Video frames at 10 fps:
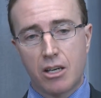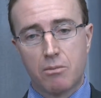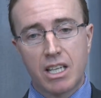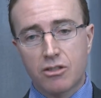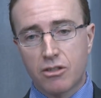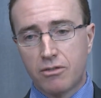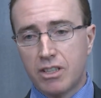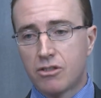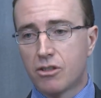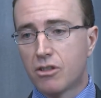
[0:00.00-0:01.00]
a major
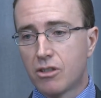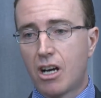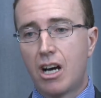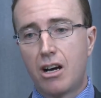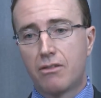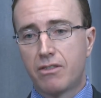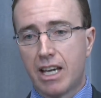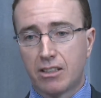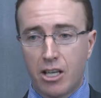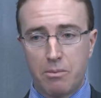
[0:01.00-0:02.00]
feature of
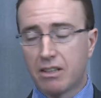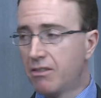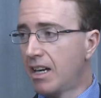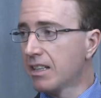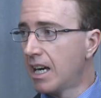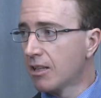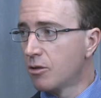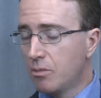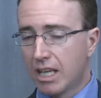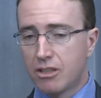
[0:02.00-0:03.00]
ectopic fat
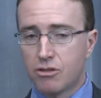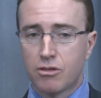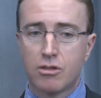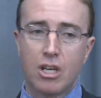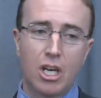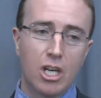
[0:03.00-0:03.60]
accumulation.